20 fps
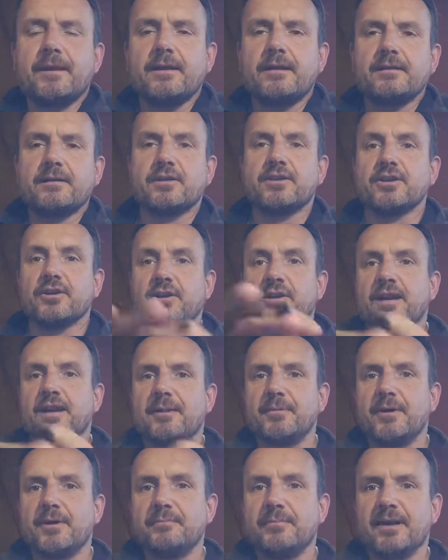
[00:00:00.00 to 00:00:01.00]
Clearly,
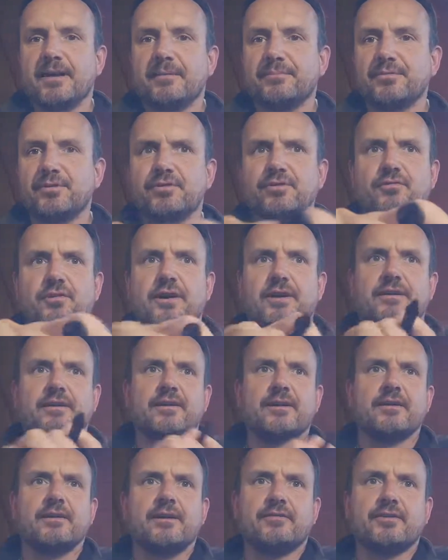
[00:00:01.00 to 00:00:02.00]
I'm on my computer right
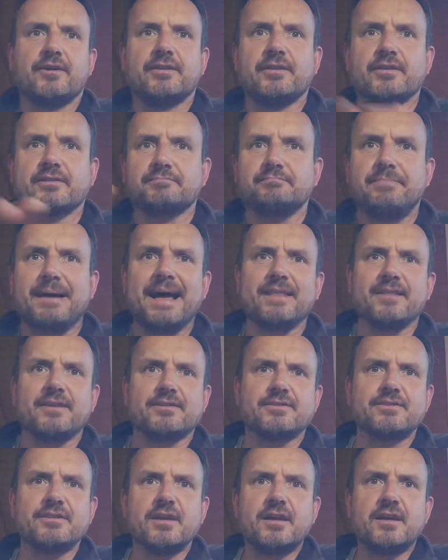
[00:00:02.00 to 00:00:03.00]
here. I've got this
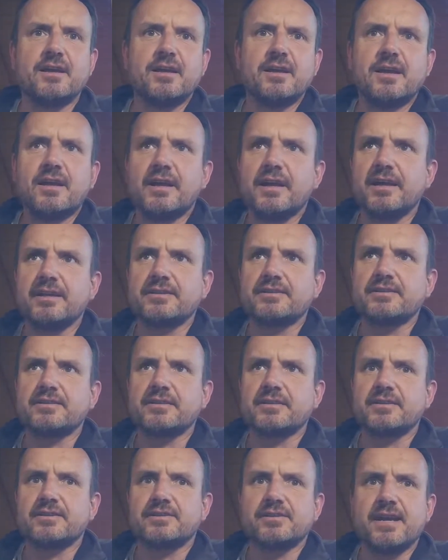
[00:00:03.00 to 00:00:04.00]
balanced.
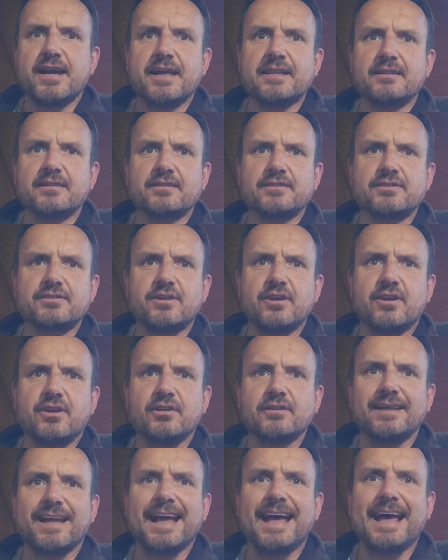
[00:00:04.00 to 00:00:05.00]
The channel is
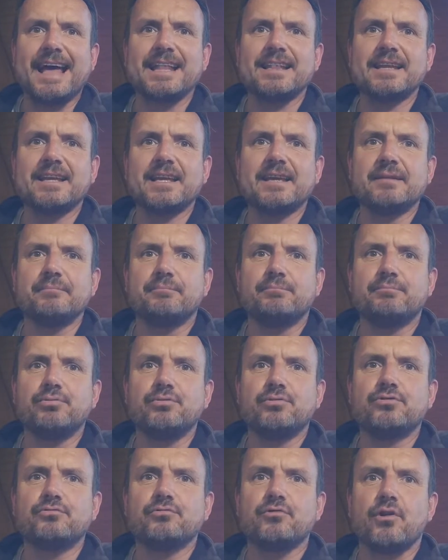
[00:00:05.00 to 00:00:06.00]
called Ali
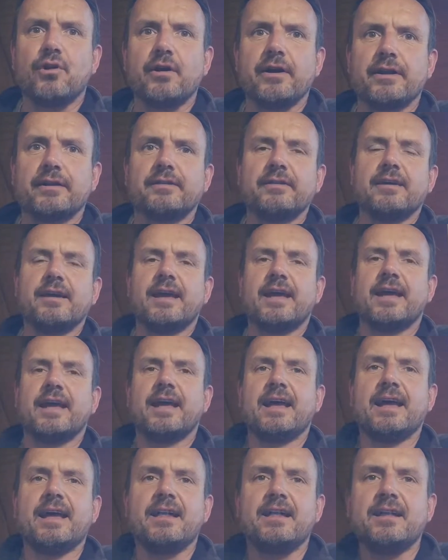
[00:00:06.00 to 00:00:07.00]
Boothroyd,
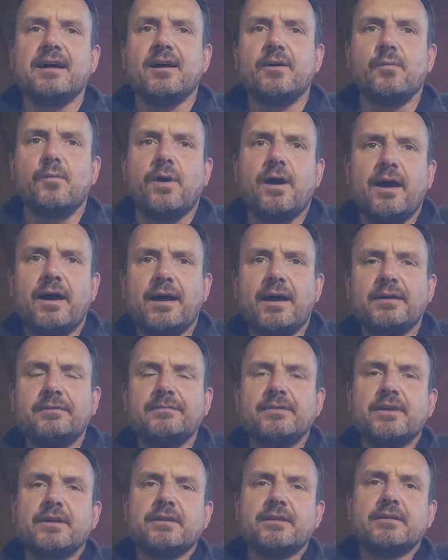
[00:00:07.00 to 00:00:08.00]
ALLY
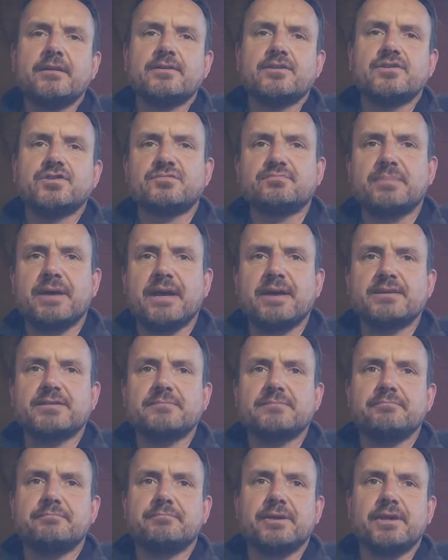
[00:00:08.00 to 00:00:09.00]
space
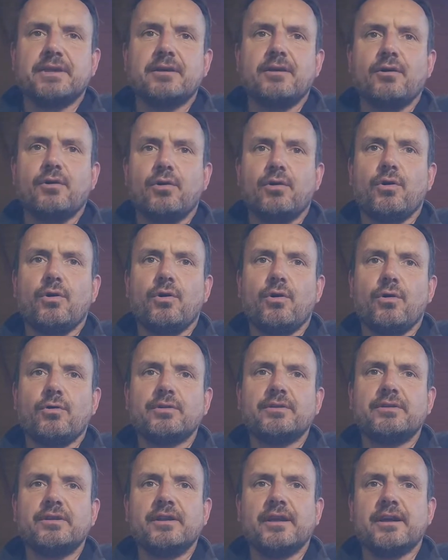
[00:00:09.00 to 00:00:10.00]

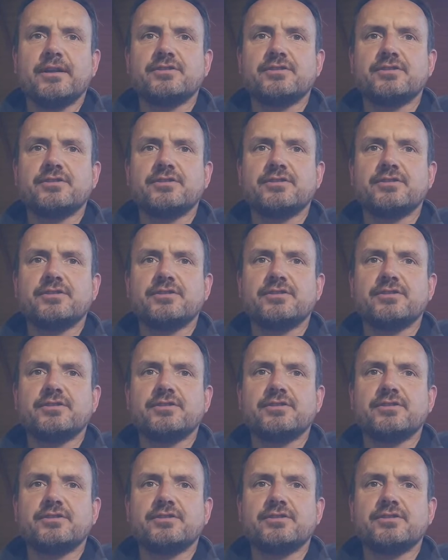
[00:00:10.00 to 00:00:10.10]
BOOTHROYD.